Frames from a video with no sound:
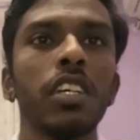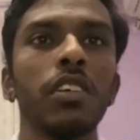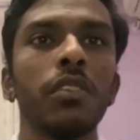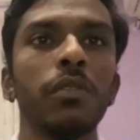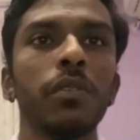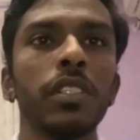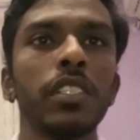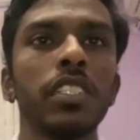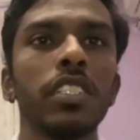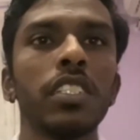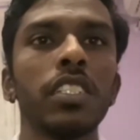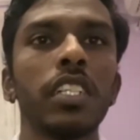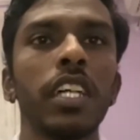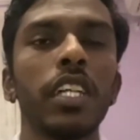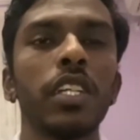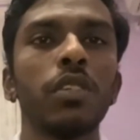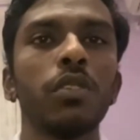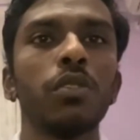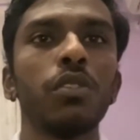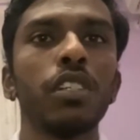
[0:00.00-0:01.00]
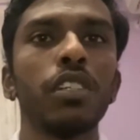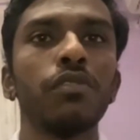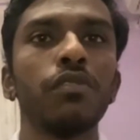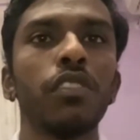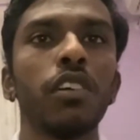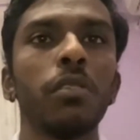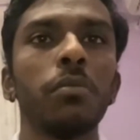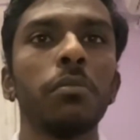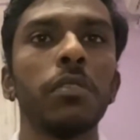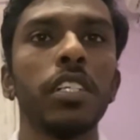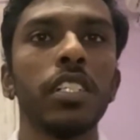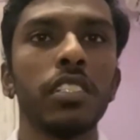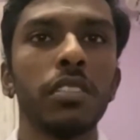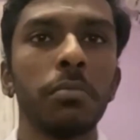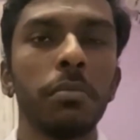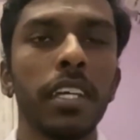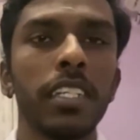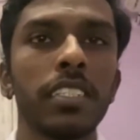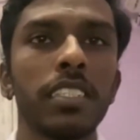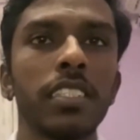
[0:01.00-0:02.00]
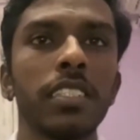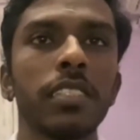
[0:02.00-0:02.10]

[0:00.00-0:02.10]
which tend to deform its mass.